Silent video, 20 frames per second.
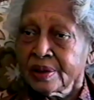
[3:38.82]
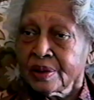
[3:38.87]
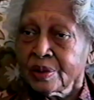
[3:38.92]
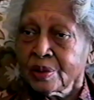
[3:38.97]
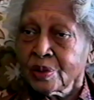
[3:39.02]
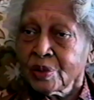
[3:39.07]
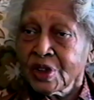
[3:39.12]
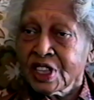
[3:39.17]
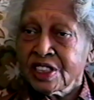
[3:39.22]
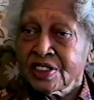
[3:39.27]

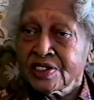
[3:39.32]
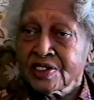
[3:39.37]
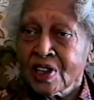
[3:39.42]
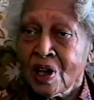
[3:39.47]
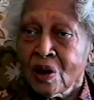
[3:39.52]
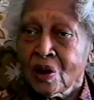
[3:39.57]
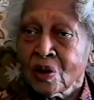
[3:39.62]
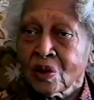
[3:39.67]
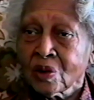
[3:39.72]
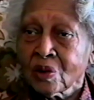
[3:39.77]
we
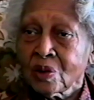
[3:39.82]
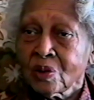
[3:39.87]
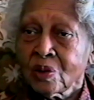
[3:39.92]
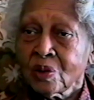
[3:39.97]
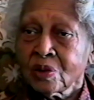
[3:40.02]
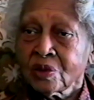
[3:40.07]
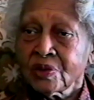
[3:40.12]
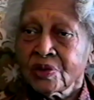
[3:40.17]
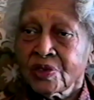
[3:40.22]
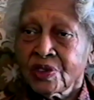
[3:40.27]
saw
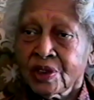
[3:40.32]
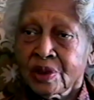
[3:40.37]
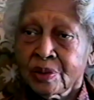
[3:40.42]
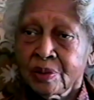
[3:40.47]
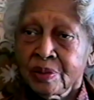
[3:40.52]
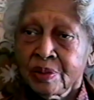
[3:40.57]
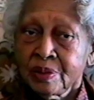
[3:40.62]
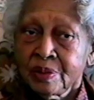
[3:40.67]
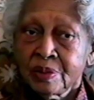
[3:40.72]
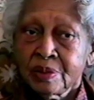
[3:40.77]
the
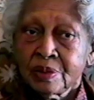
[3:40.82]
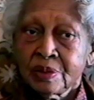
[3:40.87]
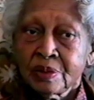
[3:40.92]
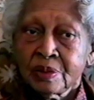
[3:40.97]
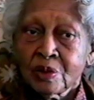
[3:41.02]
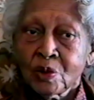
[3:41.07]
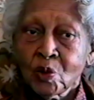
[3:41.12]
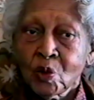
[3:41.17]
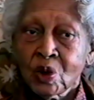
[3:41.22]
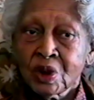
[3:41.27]

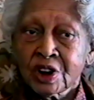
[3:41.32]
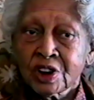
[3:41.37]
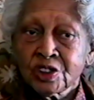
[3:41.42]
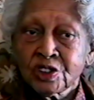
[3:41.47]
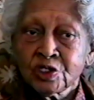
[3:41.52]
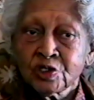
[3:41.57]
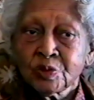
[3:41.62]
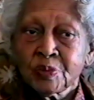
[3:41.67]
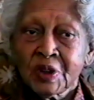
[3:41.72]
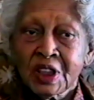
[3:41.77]
1 or 2
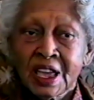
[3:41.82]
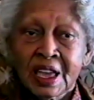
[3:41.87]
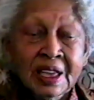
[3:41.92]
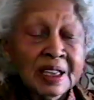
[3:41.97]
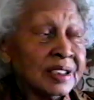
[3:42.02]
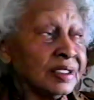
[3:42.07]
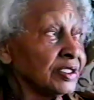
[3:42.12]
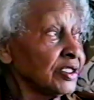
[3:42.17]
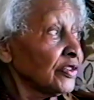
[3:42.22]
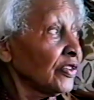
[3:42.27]

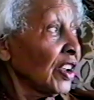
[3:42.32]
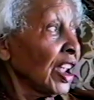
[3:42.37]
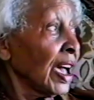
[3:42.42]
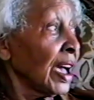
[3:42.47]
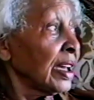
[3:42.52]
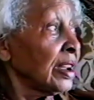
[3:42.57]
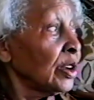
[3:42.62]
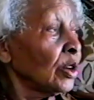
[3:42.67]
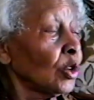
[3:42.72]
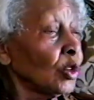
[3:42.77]
planes
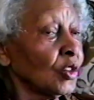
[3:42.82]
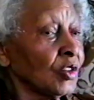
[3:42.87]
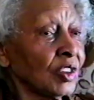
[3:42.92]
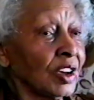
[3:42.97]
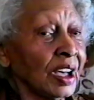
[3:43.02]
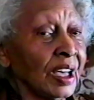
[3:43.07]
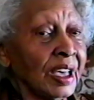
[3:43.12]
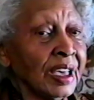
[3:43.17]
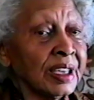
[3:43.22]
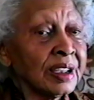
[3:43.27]
flying over and